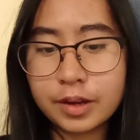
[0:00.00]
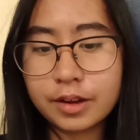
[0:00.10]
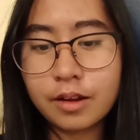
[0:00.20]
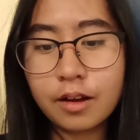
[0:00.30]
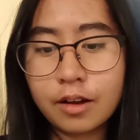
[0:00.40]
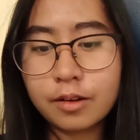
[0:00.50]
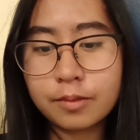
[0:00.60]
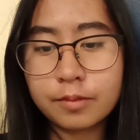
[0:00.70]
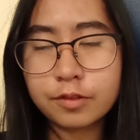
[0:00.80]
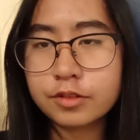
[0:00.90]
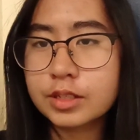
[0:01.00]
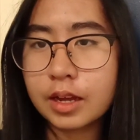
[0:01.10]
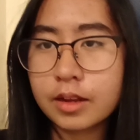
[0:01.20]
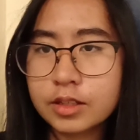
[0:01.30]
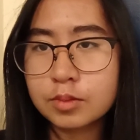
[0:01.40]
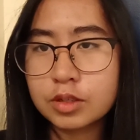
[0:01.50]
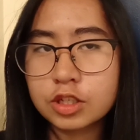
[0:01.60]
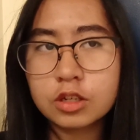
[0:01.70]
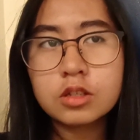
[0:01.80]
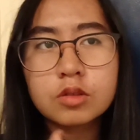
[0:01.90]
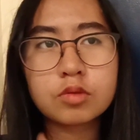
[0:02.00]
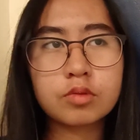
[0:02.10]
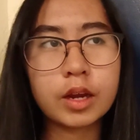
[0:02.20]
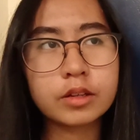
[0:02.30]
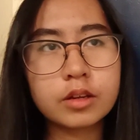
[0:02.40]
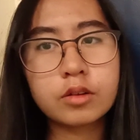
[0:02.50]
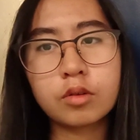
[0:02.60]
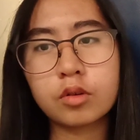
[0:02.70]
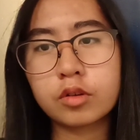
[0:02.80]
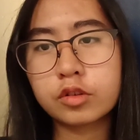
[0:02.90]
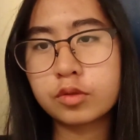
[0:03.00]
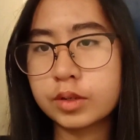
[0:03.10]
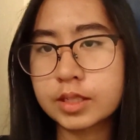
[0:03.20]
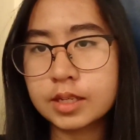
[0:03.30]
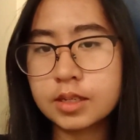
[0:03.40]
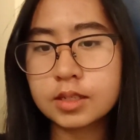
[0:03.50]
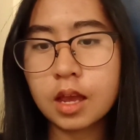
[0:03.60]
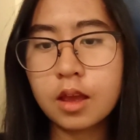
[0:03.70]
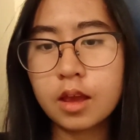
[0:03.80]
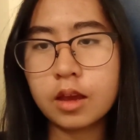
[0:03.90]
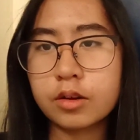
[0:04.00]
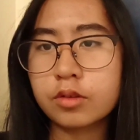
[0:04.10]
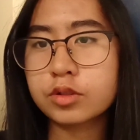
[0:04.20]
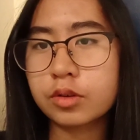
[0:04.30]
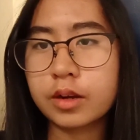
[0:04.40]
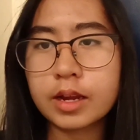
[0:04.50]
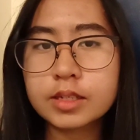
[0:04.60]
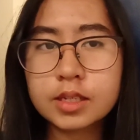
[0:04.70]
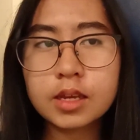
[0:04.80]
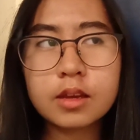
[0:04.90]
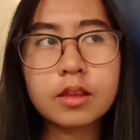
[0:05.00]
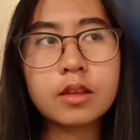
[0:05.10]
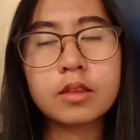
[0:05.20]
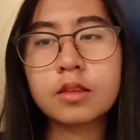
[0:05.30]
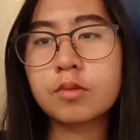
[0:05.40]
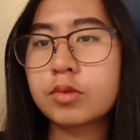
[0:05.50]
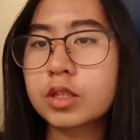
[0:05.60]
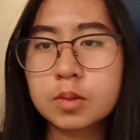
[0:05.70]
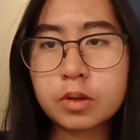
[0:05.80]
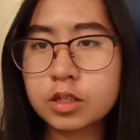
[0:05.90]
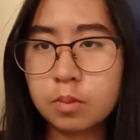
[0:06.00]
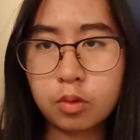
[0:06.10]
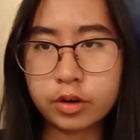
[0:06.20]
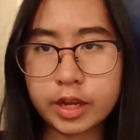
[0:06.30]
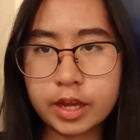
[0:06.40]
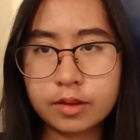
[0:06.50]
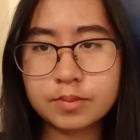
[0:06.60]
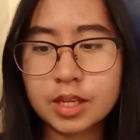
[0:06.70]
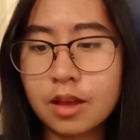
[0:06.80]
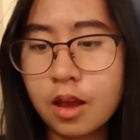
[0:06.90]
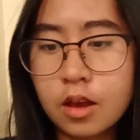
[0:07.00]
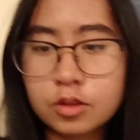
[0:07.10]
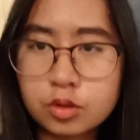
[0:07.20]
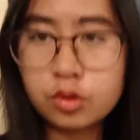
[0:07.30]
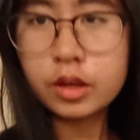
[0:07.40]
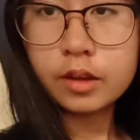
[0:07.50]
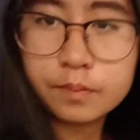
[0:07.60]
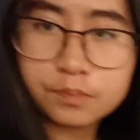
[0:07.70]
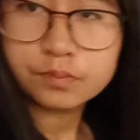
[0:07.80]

But um, for science, we just corrected our quizzes and also our essay, and then we just play some more games. So yeah,